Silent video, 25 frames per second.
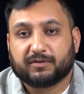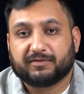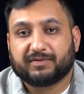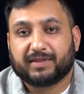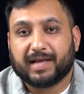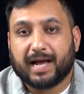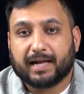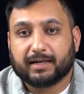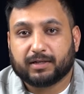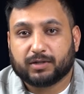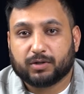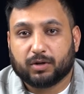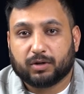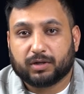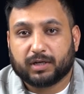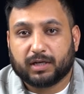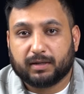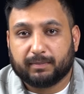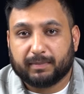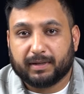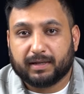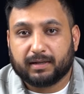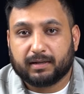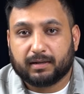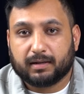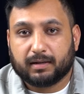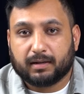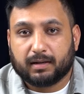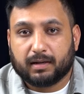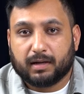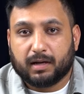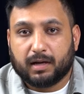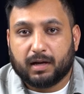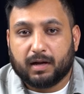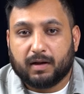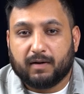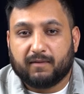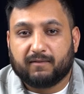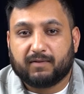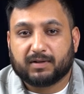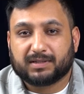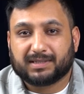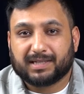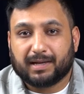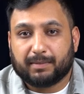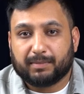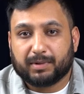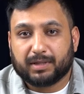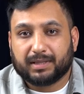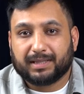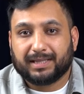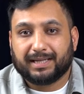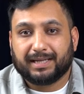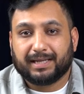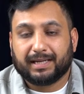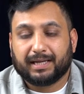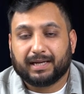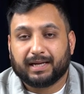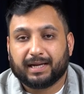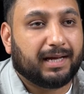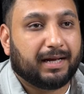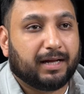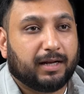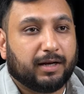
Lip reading: of that document for some of the